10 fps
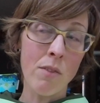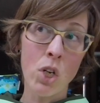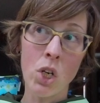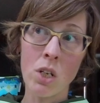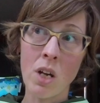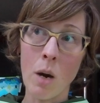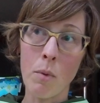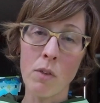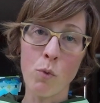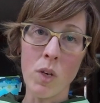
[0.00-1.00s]
a good
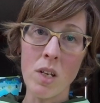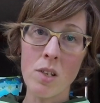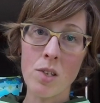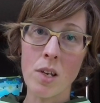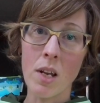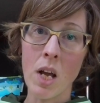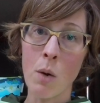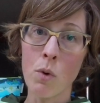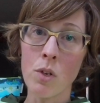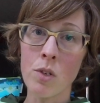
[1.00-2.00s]
couple of weeks, and I
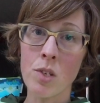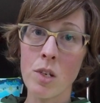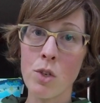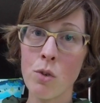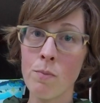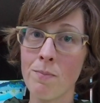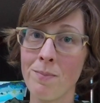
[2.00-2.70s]
will see you soon.